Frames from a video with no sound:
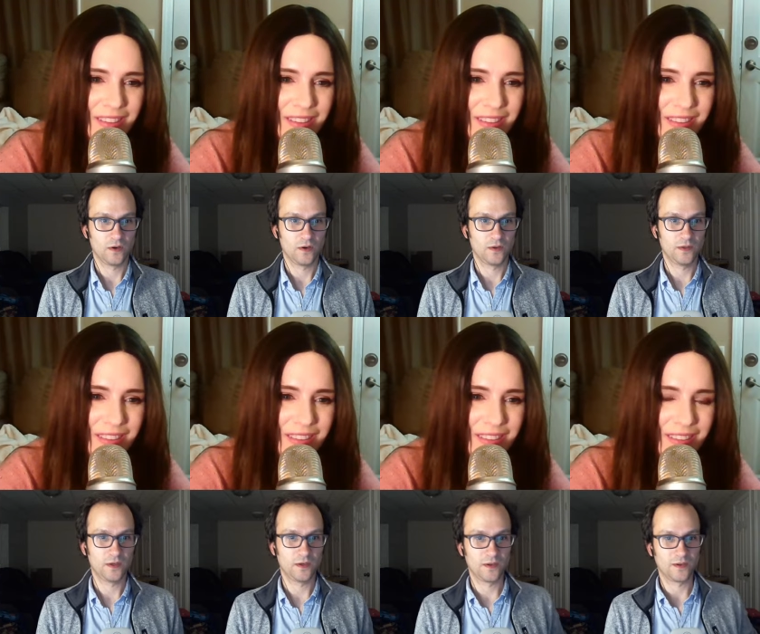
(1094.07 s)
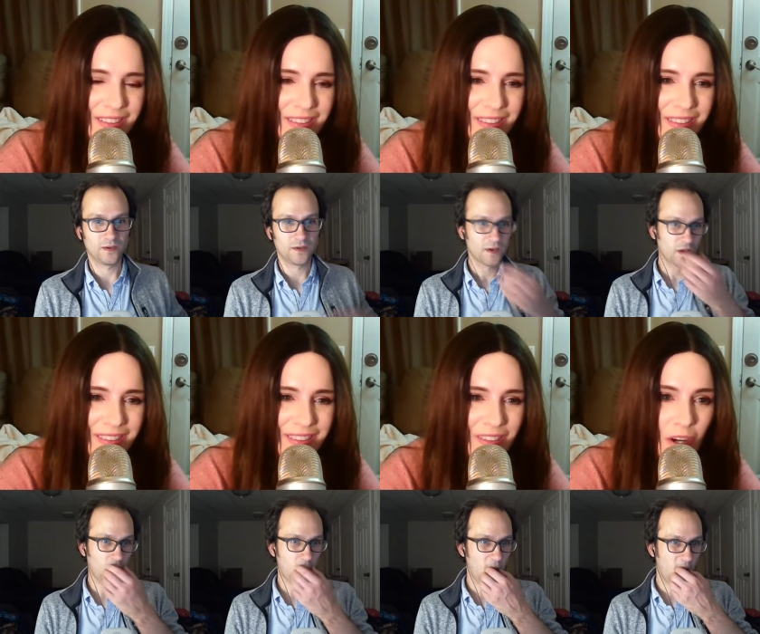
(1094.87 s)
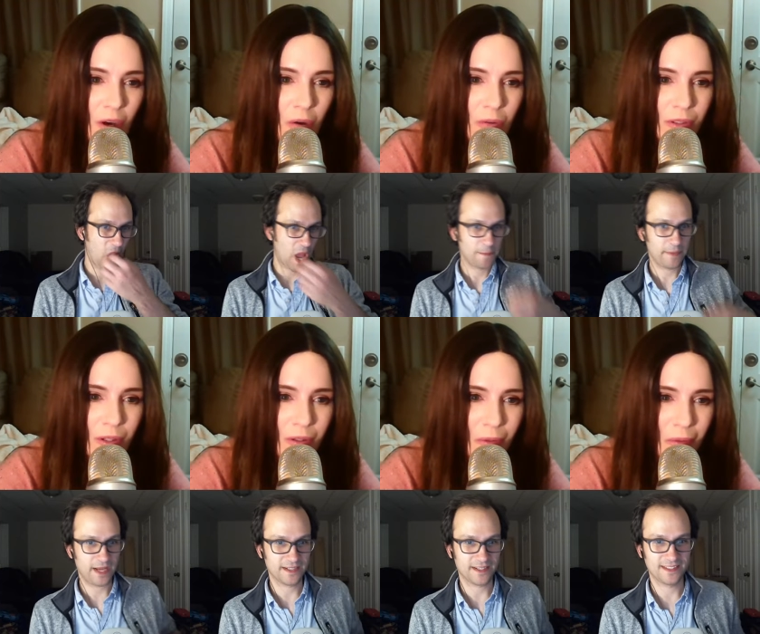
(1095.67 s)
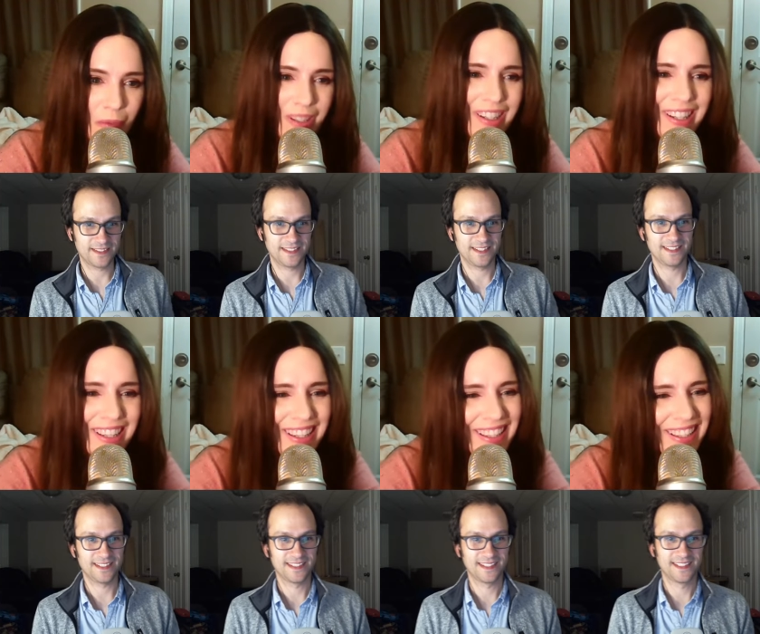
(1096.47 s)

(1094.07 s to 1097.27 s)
Speaker 1: Oh no. Oh Bad no. Cutscene.